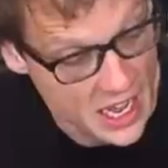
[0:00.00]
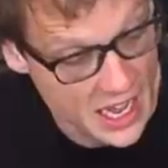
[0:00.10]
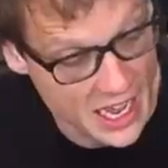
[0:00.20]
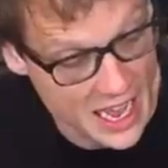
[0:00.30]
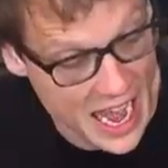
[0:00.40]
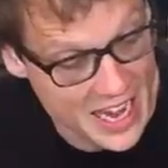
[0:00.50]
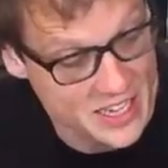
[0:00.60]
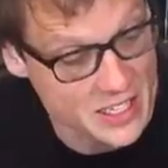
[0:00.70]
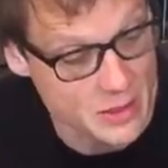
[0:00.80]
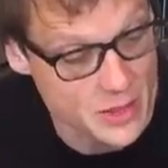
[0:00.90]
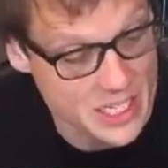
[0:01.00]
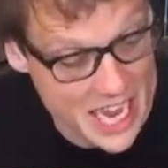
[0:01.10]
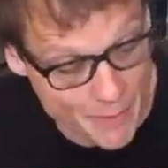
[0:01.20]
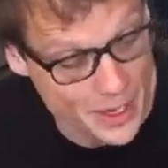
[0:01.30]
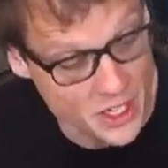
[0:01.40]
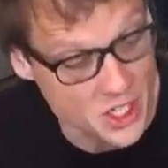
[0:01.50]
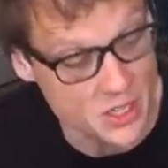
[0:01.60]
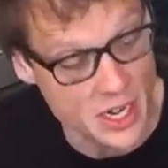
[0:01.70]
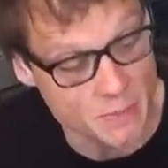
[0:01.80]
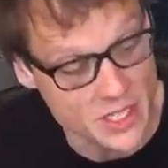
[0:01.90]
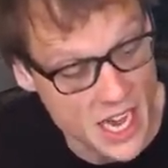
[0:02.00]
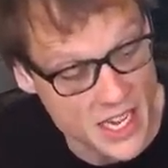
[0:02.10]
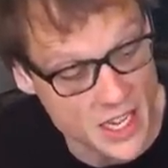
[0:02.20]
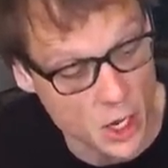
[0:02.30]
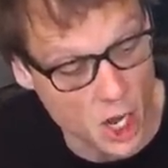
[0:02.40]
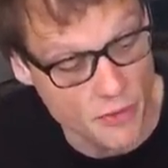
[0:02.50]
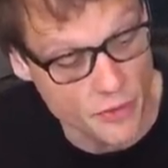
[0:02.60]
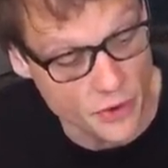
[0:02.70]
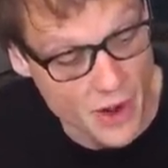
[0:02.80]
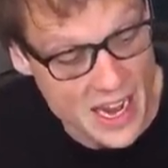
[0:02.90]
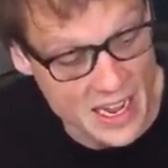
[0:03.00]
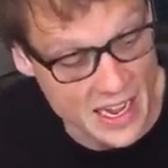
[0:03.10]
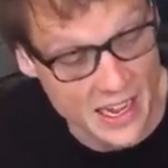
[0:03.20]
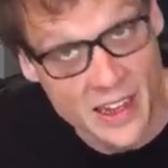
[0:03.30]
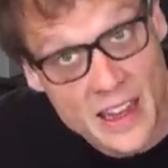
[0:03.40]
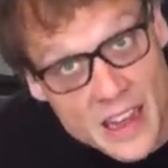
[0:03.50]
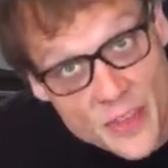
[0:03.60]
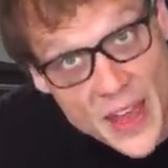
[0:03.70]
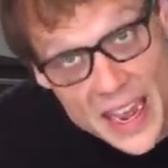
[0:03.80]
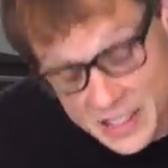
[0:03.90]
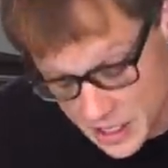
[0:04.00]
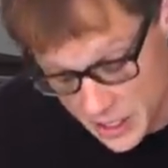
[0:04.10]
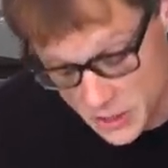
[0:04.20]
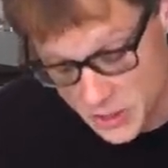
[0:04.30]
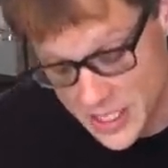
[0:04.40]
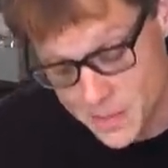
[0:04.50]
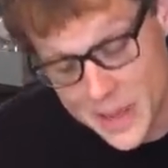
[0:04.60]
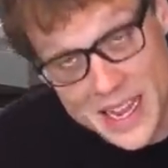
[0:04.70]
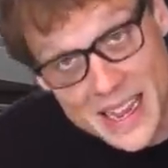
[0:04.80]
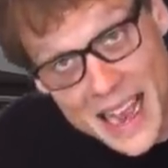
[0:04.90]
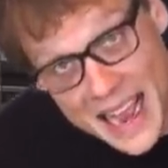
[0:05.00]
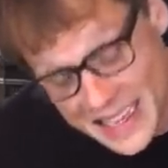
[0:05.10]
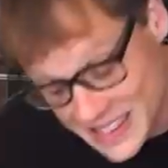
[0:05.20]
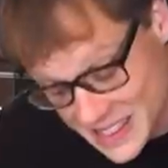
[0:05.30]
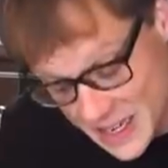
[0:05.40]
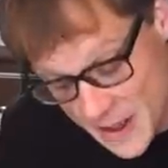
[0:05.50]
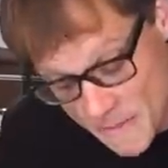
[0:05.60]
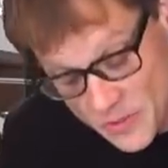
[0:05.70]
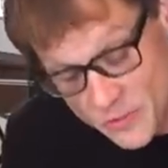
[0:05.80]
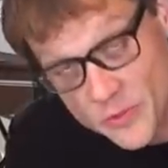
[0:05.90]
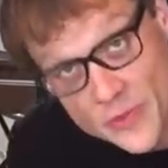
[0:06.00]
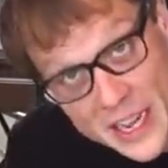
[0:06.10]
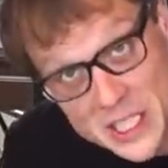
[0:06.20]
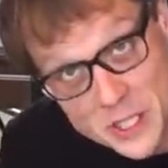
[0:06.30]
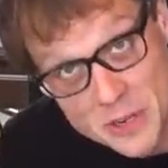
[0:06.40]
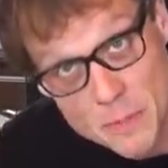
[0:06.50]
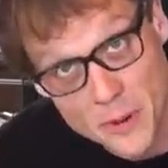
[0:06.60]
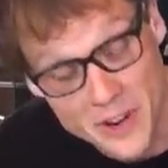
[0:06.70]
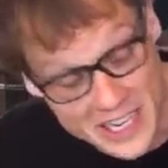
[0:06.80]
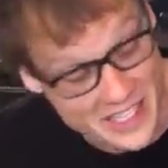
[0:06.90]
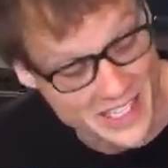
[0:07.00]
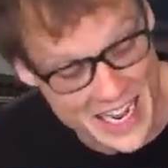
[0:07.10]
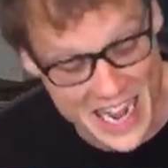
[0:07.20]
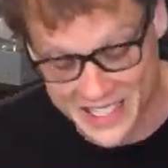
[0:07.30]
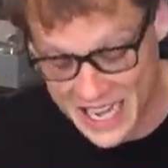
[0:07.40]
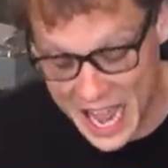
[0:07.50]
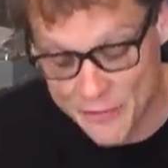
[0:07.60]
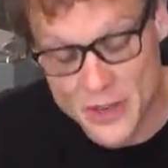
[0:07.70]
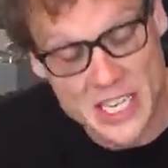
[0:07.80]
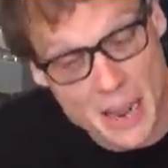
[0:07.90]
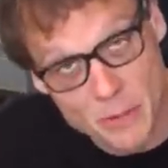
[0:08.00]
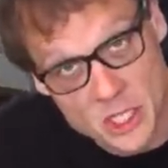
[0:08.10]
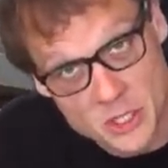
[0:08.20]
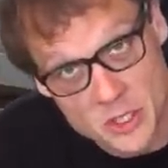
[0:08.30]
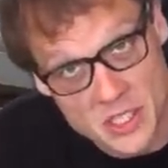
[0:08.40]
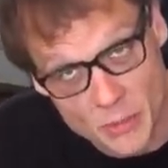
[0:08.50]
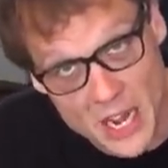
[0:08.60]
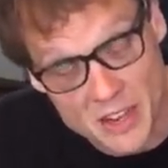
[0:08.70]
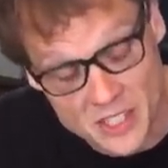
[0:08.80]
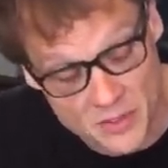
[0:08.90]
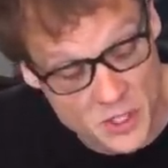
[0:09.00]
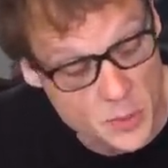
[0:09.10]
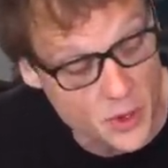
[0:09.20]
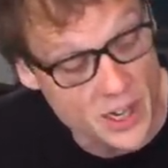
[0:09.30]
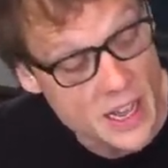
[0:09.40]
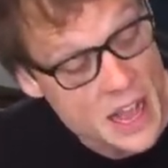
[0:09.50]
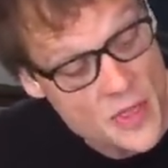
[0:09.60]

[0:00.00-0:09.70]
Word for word: Uh, and the damage that I'm taking off of Crate here, that is going to go straight to me as victory points. Yes, every damage you do to someone else is a victory point.